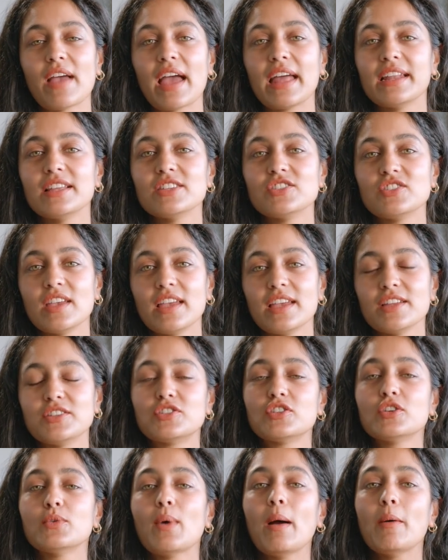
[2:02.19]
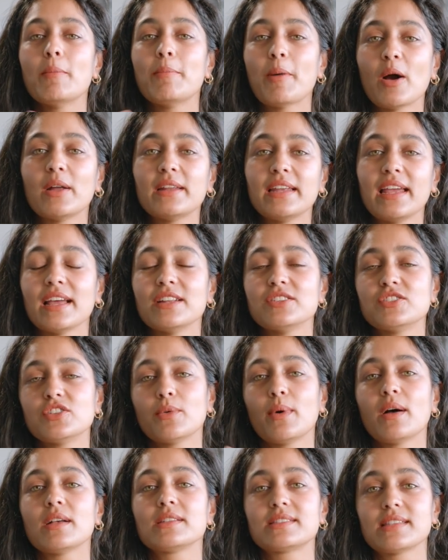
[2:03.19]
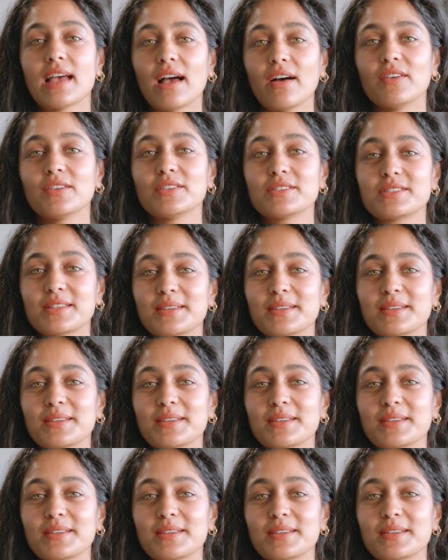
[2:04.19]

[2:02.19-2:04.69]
energy to our body and to our cells.